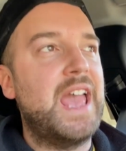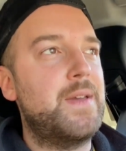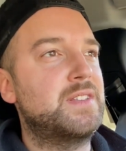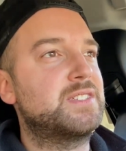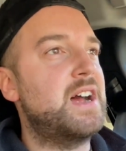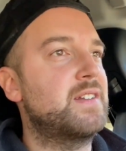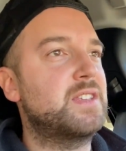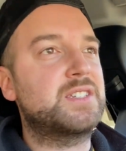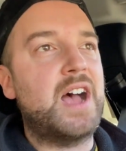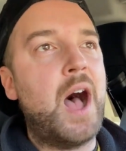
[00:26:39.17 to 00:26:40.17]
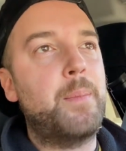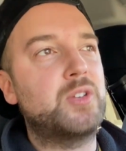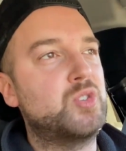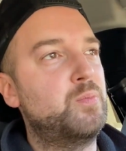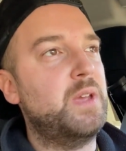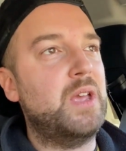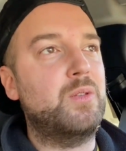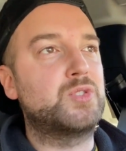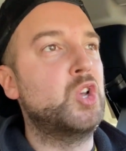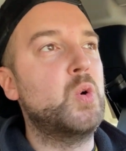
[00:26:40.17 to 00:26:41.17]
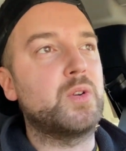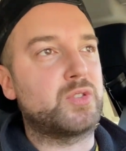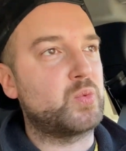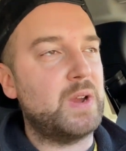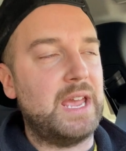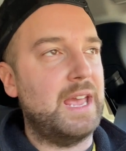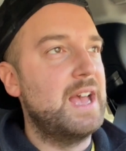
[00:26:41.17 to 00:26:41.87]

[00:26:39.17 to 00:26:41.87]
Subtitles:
If it's not at the top, it should be 2 or 3.